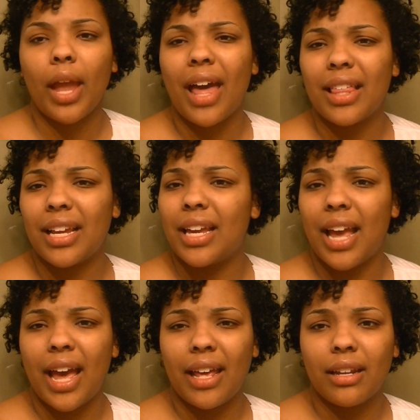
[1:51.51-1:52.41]
I think he
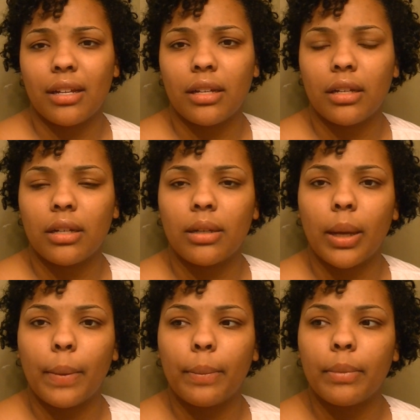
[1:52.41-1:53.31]
had
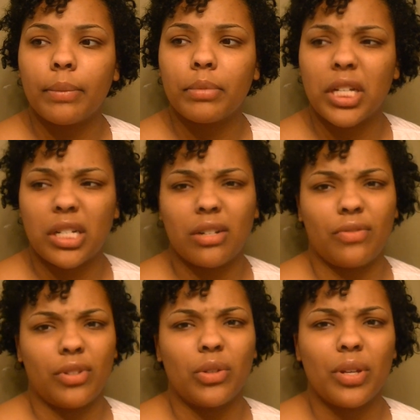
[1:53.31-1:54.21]
a touch of the flu.